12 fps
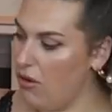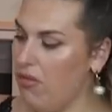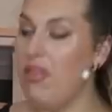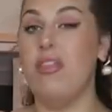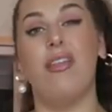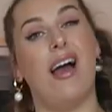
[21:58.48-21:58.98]

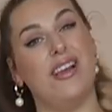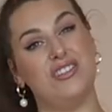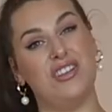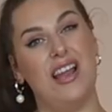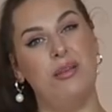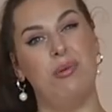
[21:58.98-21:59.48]
not that
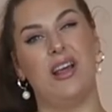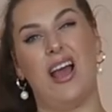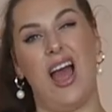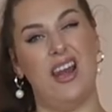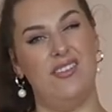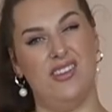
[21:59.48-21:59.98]
shiny, but it
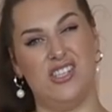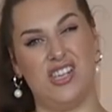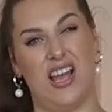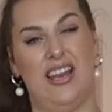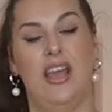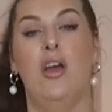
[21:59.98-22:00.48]
kind of is
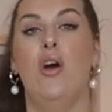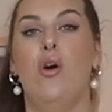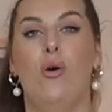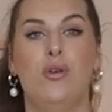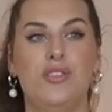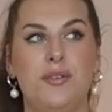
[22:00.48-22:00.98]
shiny.
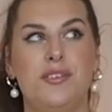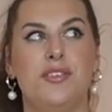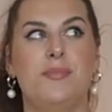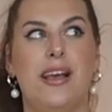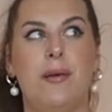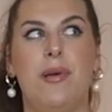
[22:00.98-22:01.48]
Also, it does
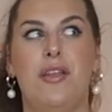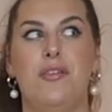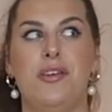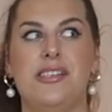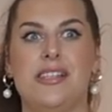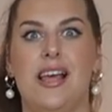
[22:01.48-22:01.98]
make a bit of
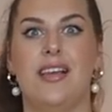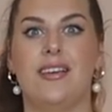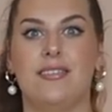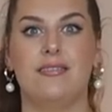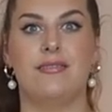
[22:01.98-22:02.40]
noise, like.